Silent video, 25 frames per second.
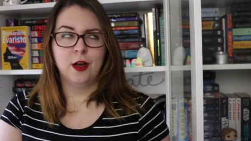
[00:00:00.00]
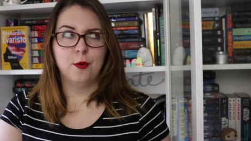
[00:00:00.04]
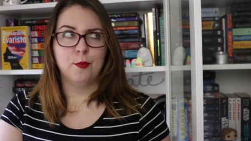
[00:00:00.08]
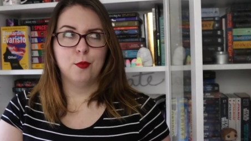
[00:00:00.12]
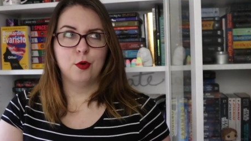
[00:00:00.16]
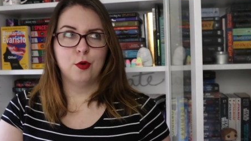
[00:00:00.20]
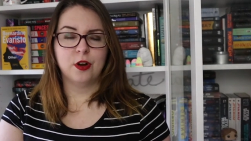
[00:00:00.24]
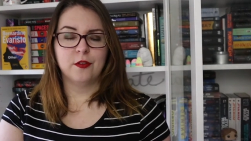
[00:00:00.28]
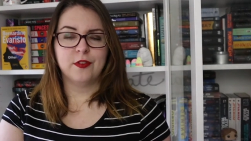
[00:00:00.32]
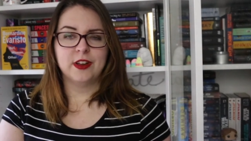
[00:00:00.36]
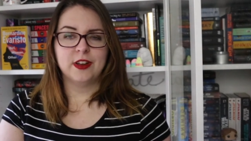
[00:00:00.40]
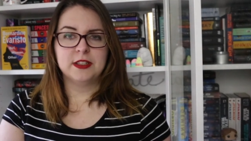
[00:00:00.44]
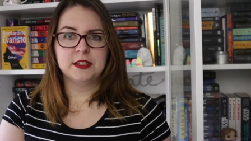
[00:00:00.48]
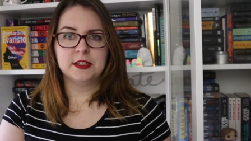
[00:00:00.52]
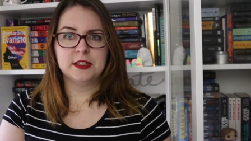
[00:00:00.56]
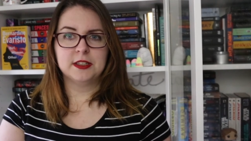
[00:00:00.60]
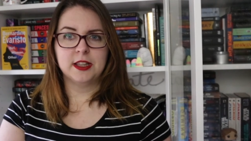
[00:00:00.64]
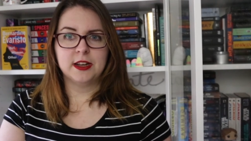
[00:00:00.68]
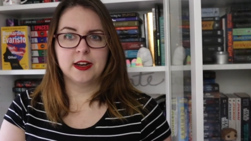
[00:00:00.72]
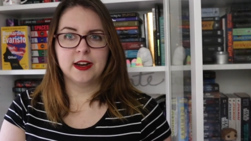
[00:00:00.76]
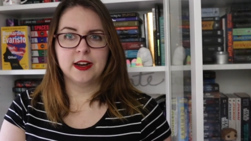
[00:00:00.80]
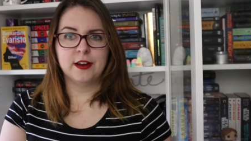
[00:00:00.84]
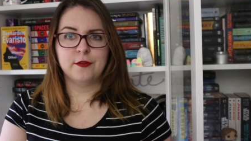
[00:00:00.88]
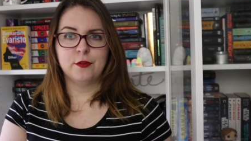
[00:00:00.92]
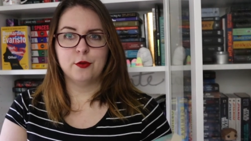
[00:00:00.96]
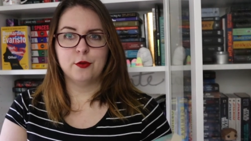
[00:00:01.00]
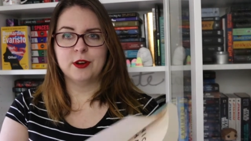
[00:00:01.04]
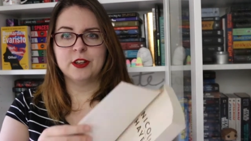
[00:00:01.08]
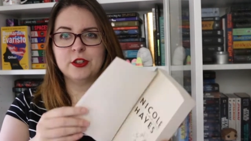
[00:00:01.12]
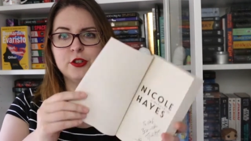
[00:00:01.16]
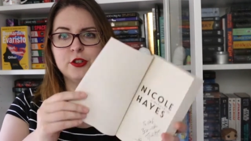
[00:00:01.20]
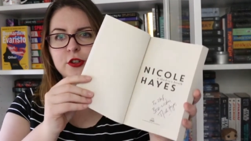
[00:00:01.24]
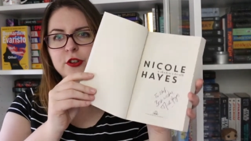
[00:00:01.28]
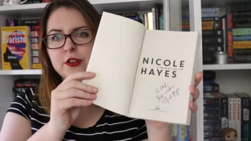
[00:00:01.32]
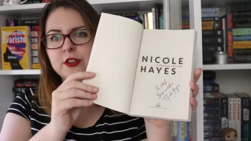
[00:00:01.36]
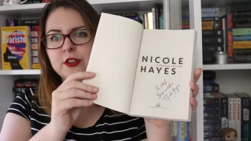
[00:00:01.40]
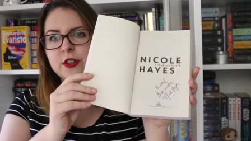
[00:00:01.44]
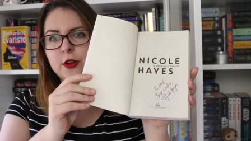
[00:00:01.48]
book events that I ever went
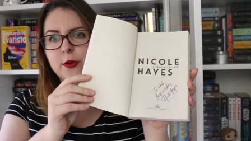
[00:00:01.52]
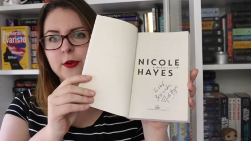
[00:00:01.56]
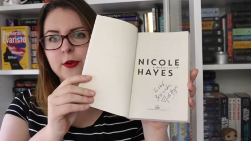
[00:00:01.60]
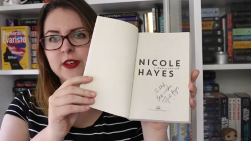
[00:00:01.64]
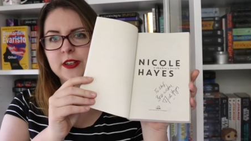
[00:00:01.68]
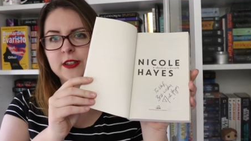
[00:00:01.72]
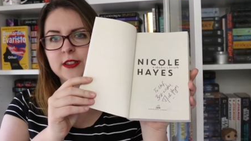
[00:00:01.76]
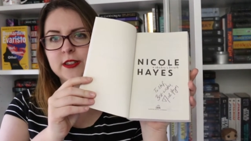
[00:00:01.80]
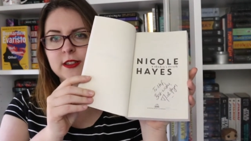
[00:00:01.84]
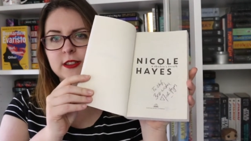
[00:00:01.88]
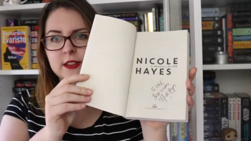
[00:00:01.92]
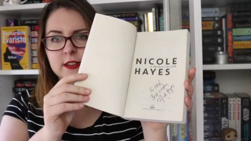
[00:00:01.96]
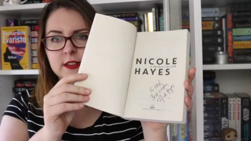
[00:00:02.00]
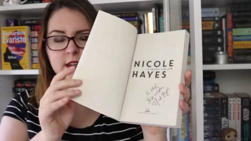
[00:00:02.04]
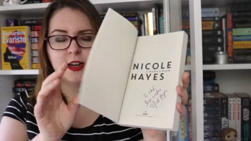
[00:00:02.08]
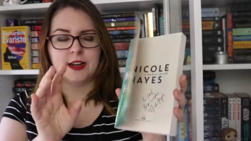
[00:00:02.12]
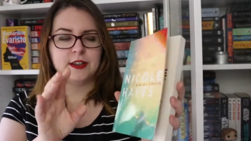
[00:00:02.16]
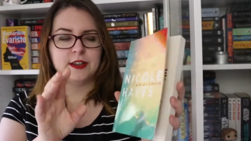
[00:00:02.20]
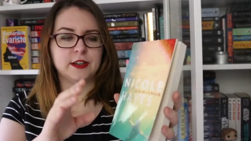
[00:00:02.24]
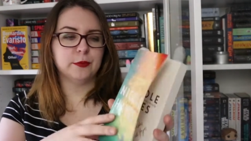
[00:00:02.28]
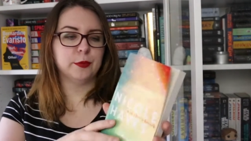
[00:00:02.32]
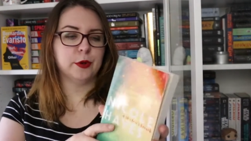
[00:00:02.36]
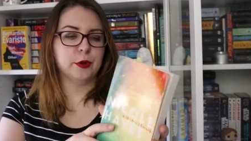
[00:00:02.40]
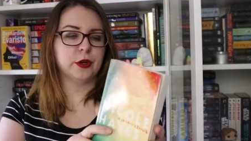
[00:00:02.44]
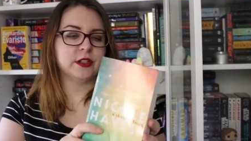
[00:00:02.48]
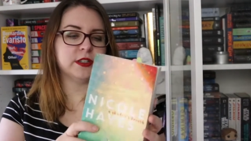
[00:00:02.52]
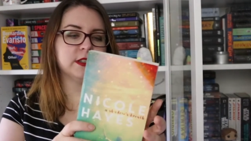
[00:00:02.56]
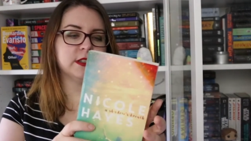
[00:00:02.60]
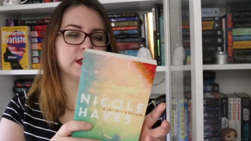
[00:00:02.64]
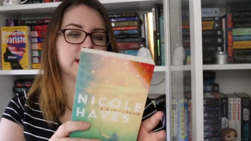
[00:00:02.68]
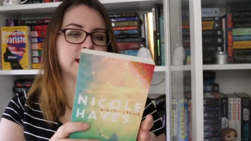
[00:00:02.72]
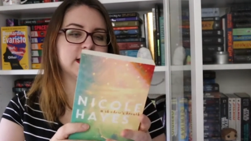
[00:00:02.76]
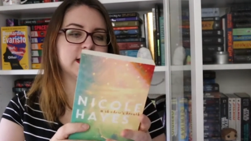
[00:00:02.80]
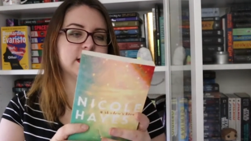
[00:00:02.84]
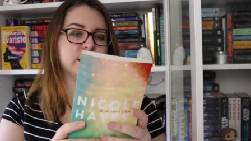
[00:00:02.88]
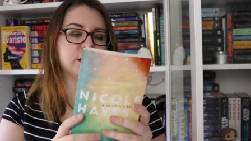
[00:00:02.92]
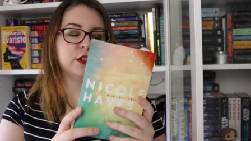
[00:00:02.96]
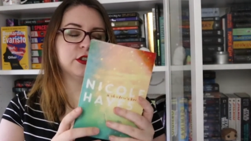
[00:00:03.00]
to, so it is signed and
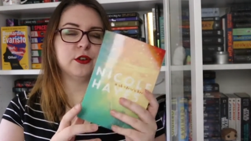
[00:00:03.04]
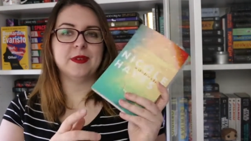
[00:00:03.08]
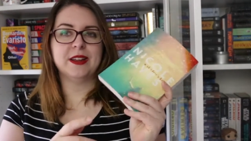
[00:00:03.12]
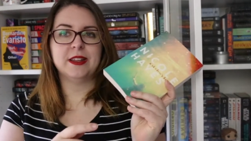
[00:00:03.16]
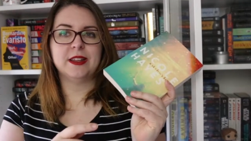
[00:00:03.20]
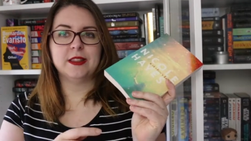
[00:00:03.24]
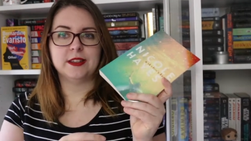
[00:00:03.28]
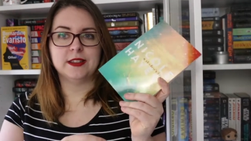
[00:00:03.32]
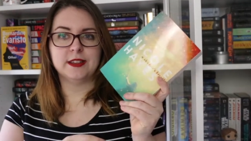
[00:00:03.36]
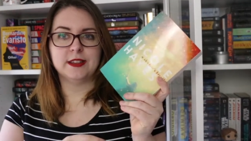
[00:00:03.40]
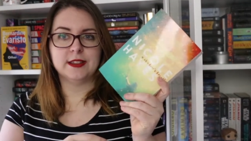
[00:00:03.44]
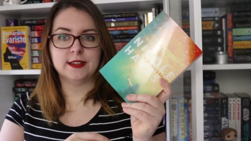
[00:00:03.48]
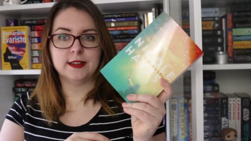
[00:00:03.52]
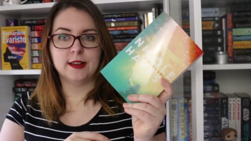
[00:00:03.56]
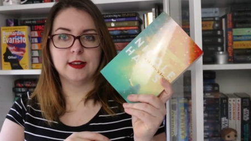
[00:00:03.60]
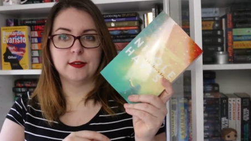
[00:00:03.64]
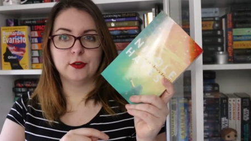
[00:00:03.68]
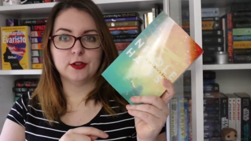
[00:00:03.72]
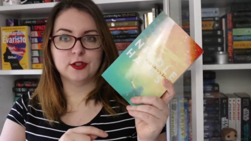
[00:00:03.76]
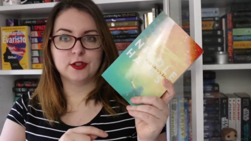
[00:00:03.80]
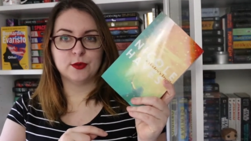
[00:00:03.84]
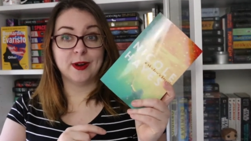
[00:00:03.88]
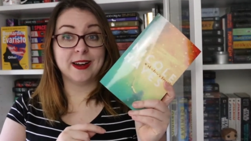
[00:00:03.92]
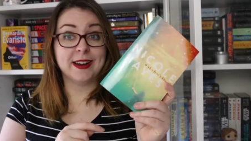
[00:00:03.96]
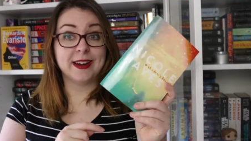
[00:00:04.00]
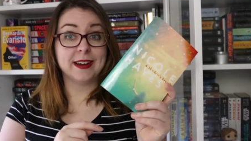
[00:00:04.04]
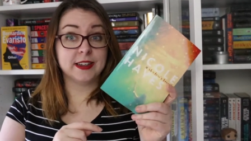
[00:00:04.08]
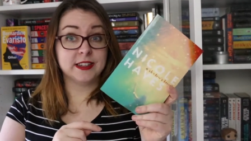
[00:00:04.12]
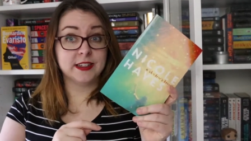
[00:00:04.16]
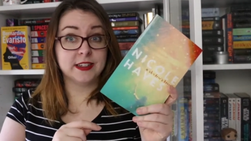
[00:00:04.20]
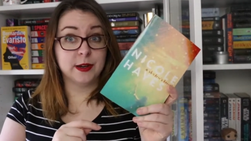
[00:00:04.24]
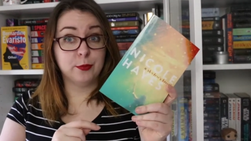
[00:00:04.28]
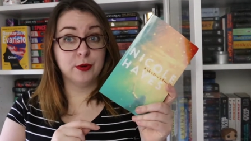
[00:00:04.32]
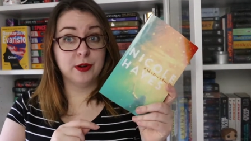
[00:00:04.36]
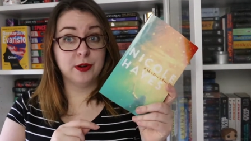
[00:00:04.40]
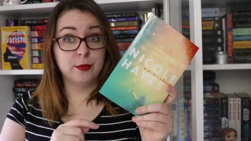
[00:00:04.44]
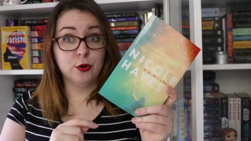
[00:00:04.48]
personalized to me. This is a Love Oz Y A contemporary